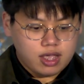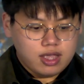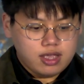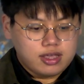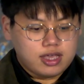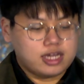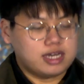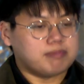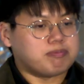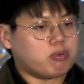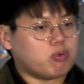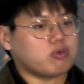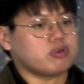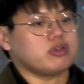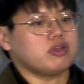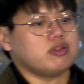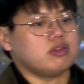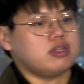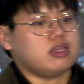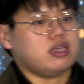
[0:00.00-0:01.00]
And
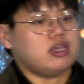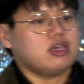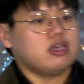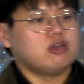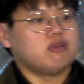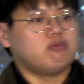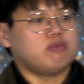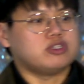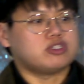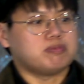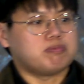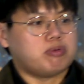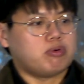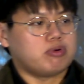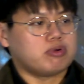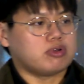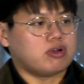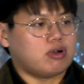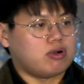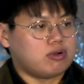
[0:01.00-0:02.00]
importantly, we
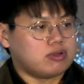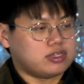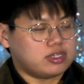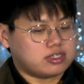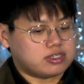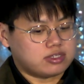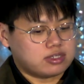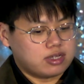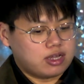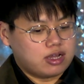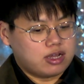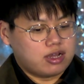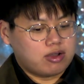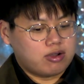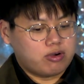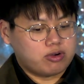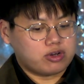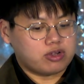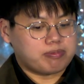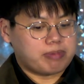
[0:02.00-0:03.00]
support all these
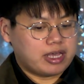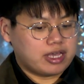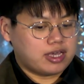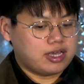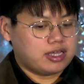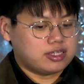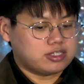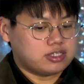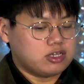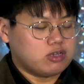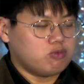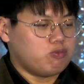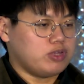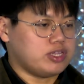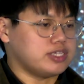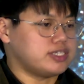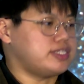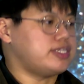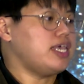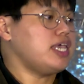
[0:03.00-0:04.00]
hardware backends with the
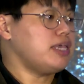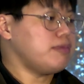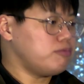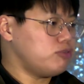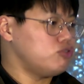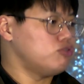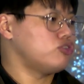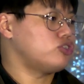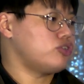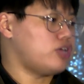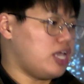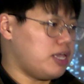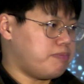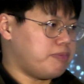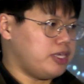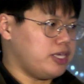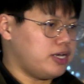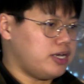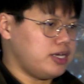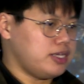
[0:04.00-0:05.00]
same user
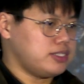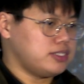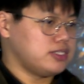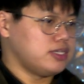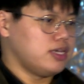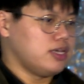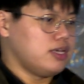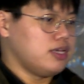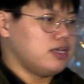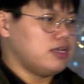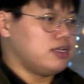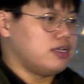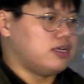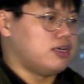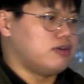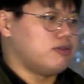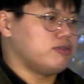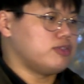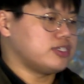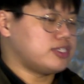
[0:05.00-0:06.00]
APIs,
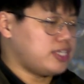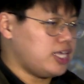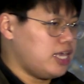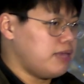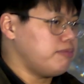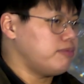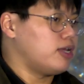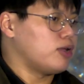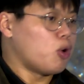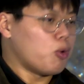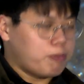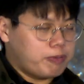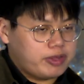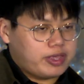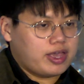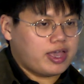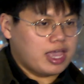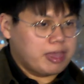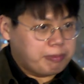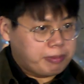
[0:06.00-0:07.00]
the same like
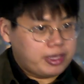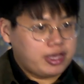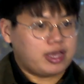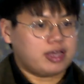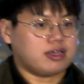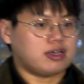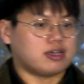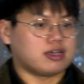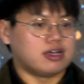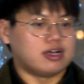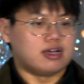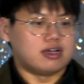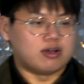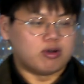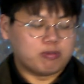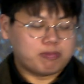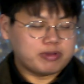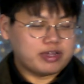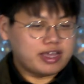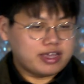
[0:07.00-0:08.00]

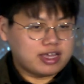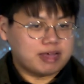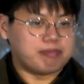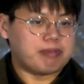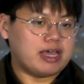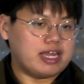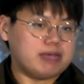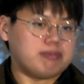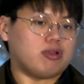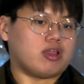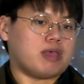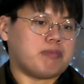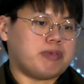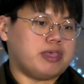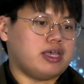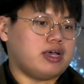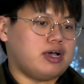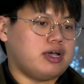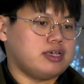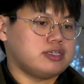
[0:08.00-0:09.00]
OpenAI compatible
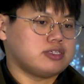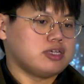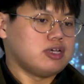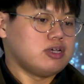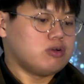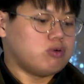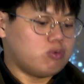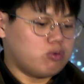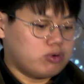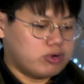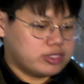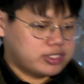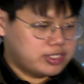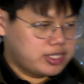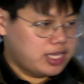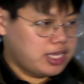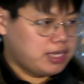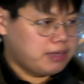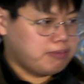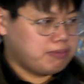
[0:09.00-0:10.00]
APIs, or
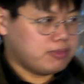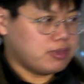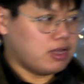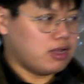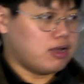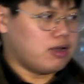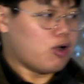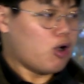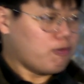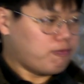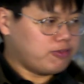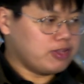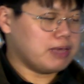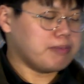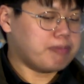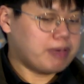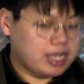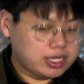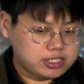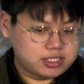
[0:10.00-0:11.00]
same offline
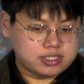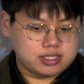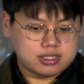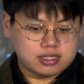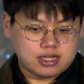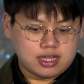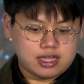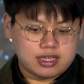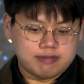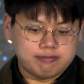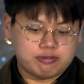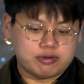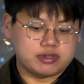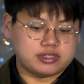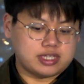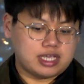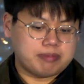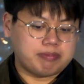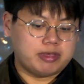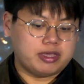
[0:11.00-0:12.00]
batch inference
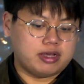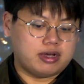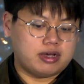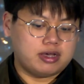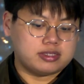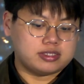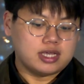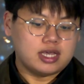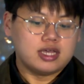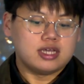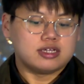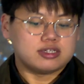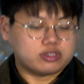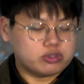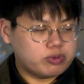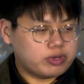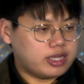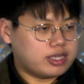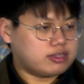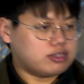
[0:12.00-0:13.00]
APIs,
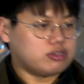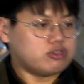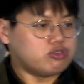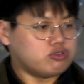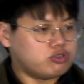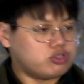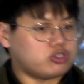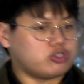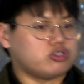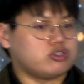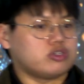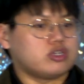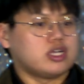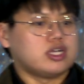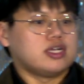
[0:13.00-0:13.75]
so that the user